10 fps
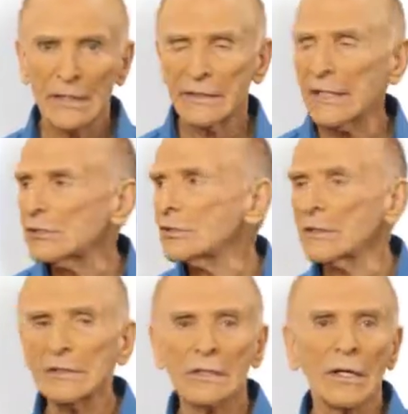The engine
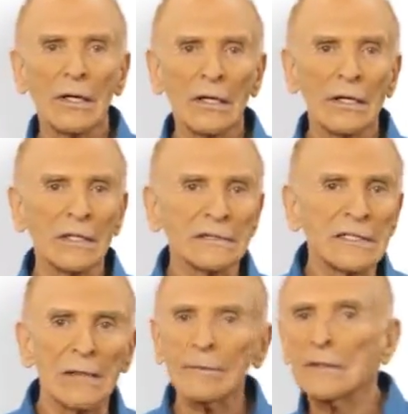in the car is
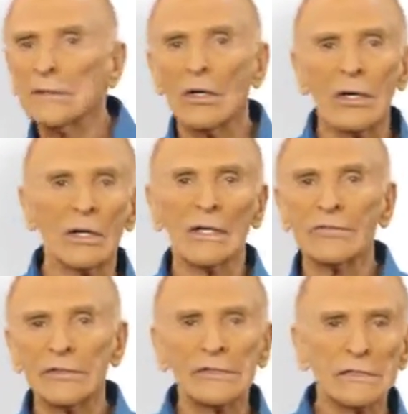humming along,
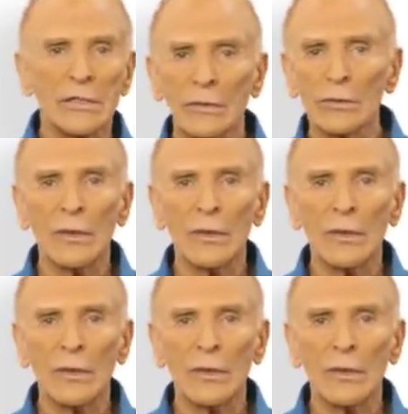everything is going